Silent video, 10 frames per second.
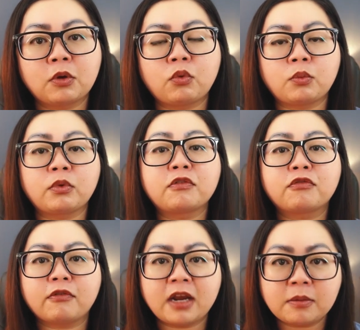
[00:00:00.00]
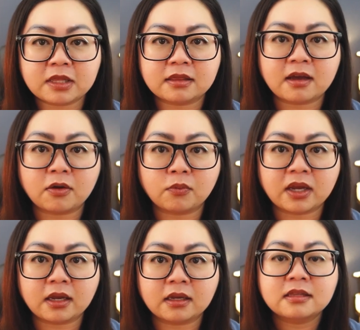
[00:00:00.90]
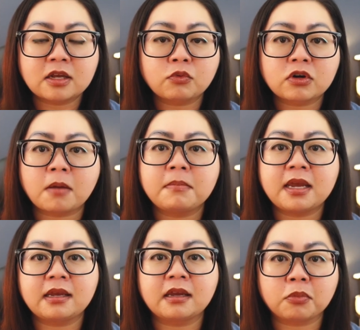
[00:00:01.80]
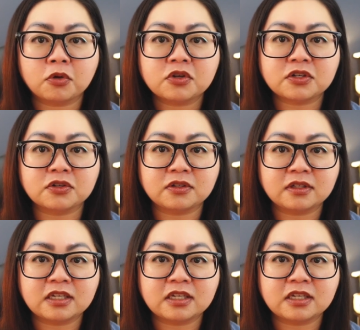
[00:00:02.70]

but when we frame it that way, then we're not making it personal.